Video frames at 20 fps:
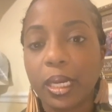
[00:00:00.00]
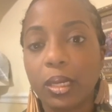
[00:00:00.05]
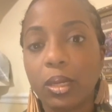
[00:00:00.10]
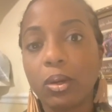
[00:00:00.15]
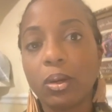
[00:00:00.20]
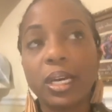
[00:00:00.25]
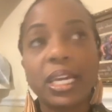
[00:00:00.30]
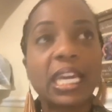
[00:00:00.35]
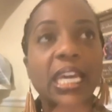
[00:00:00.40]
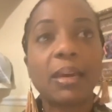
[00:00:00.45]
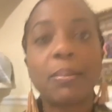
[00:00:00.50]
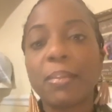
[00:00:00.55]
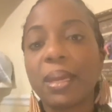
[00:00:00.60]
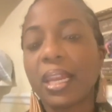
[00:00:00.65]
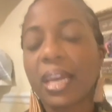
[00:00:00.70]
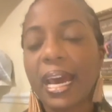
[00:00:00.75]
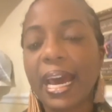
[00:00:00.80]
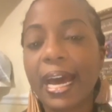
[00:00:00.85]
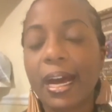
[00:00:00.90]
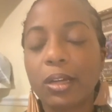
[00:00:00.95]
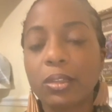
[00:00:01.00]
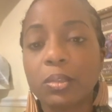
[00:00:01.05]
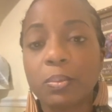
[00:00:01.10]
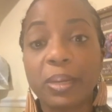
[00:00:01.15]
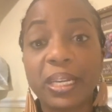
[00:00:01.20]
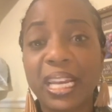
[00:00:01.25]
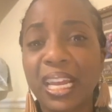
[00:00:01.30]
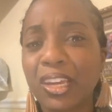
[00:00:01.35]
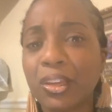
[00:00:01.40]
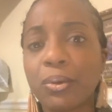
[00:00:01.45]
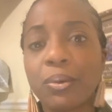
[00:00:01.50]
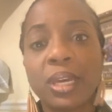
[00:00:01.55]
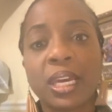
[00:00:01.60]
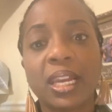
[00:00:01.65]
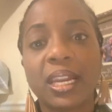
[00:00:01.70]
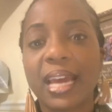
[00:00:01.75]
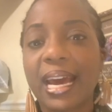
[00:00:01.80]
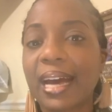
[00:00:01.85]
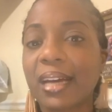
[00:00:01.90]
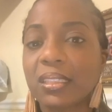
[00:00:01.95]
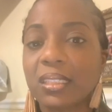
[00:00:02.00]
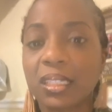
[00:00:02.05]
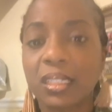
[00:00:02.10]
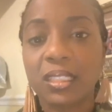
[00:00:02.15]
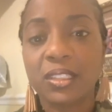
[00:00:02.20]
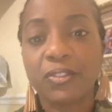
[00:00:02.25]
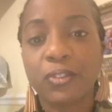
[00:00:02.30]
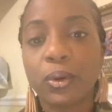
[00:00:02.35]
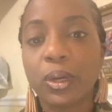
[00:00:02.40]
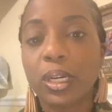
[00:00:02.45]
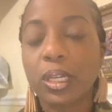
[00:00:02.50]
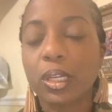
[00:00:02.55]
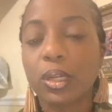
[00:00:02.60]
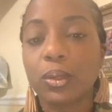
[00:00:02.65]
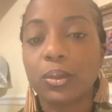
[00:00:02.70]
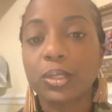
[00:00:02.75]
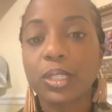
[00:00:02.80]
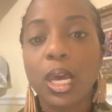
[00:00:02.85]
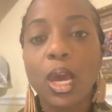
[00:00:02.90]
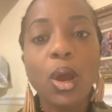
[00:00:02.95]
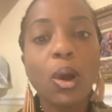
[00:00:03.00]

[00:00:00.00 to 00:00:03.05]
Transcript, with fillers: Lord, give me the house. But then you get the house and it's foreclosed.